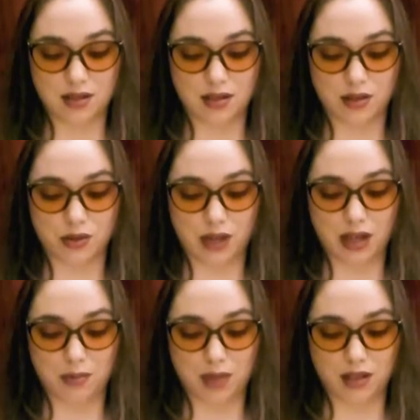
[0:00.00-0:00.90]
a great
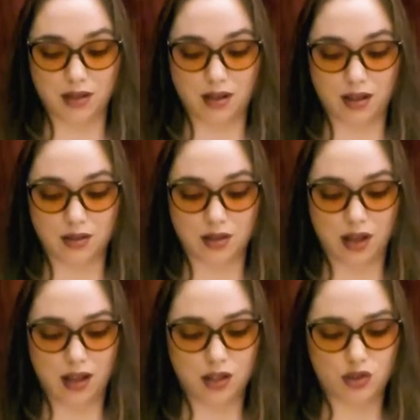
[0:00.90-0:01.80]
many knots,
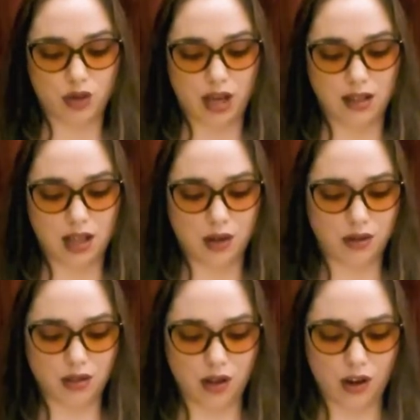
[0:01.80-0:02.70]
dragged out a
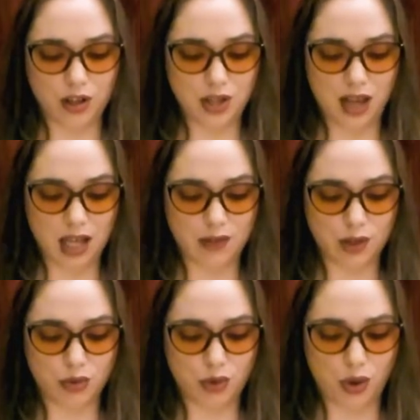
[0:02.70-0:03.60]
large heavy
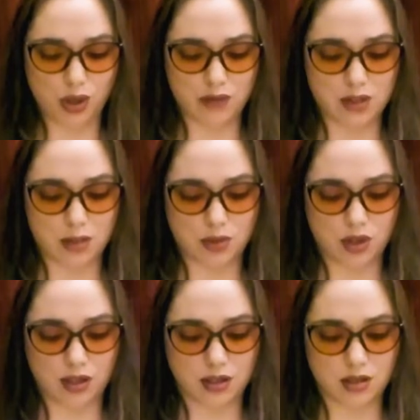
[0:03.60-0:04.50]
roll of some
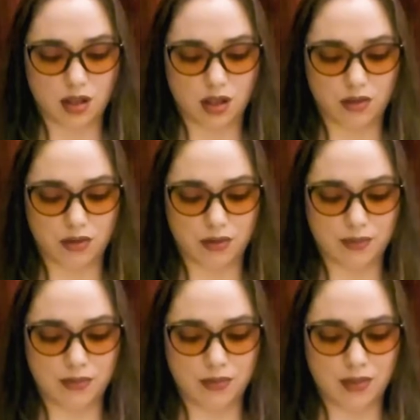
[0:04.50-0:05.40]
dark stuff.
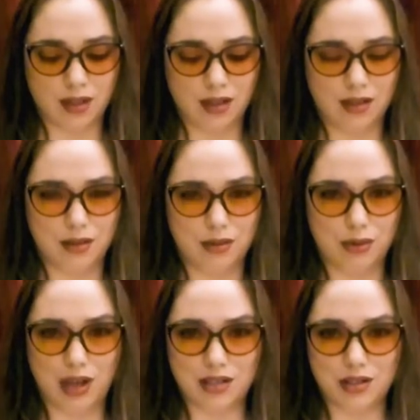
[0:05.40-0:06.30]

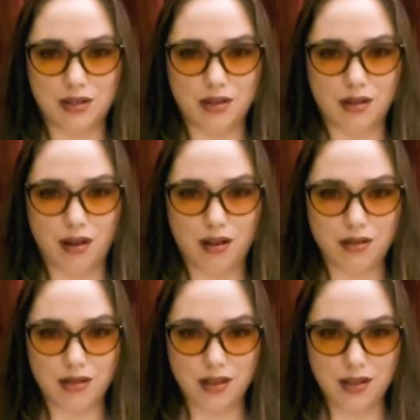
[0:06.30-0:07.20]
What do you call
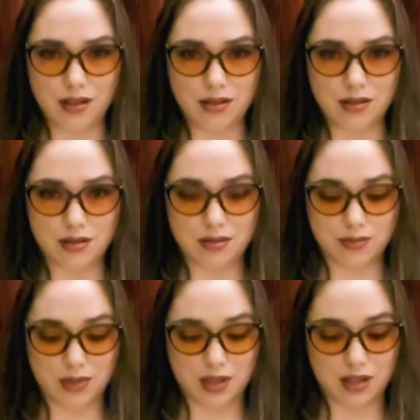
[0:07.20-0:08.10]
this?
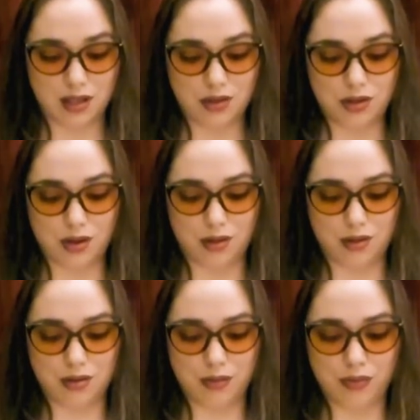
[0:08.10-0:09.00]
said Joe.
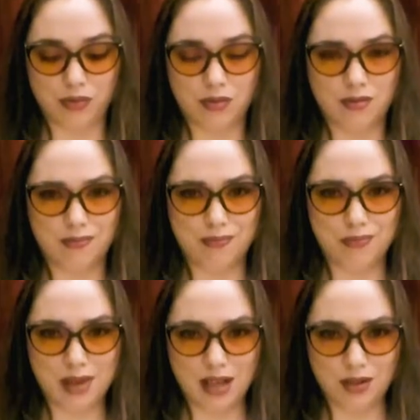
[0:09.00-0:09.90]

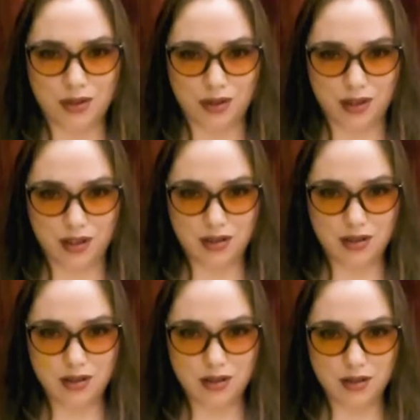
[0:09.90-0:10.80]
Bed
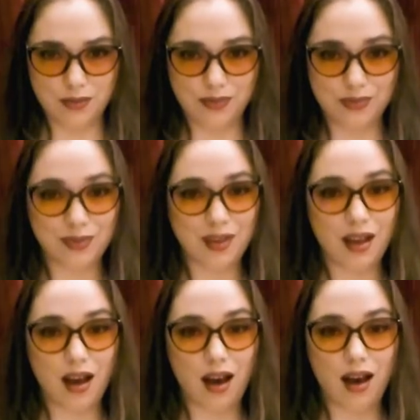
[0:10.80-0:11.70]
curtains?
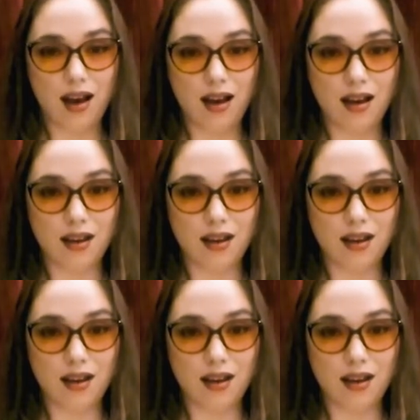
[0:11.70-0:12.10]
Ah!